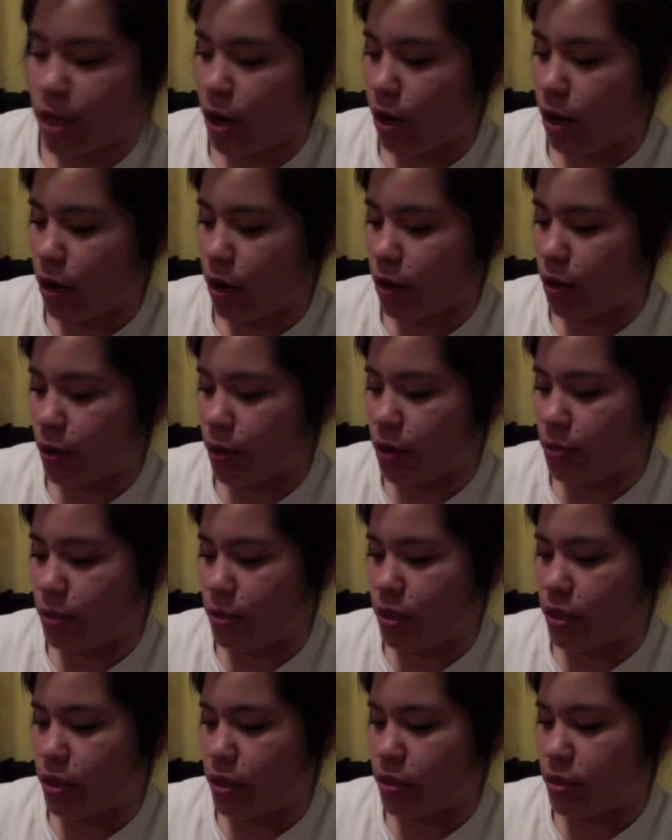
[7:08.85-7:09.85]
are going to
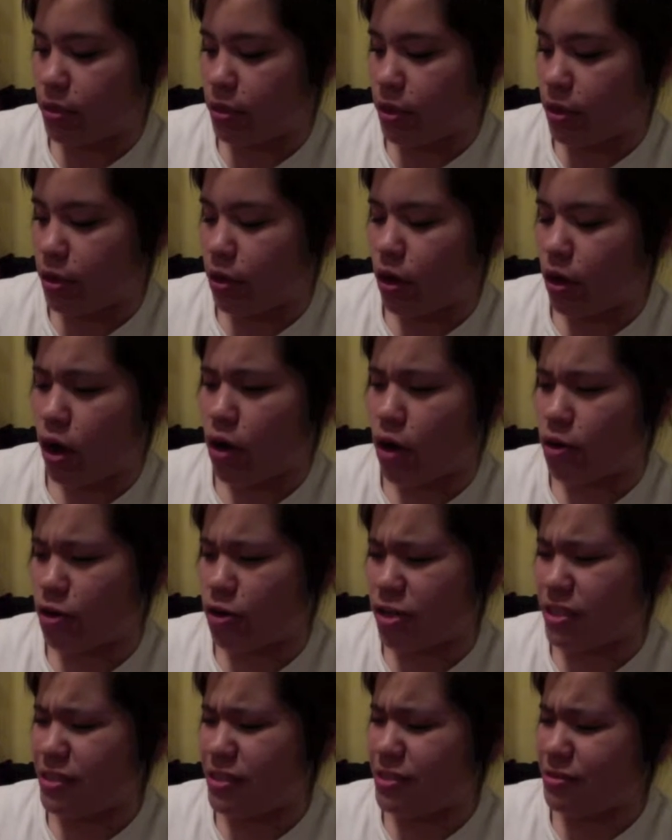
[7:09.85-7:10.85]
be, or
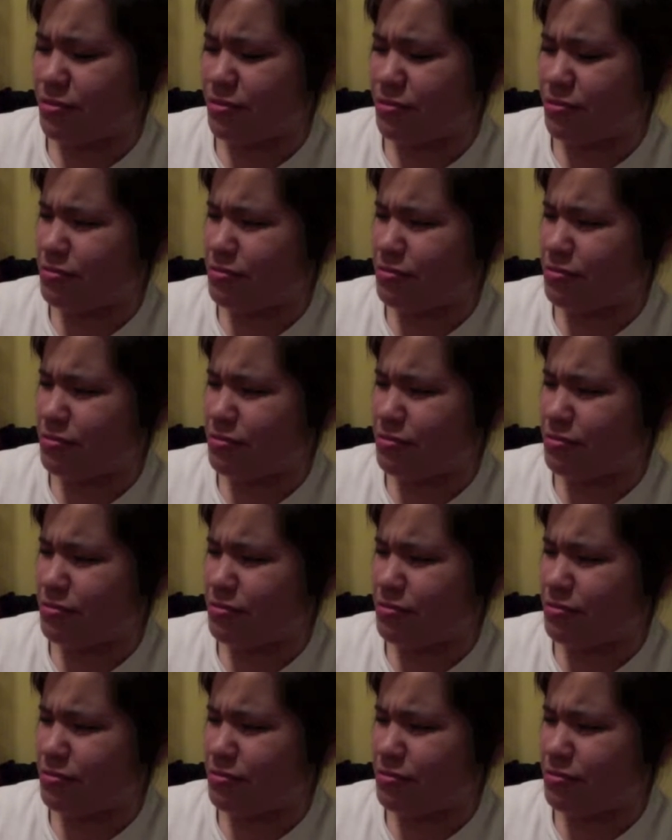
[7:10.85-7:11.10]
arteries,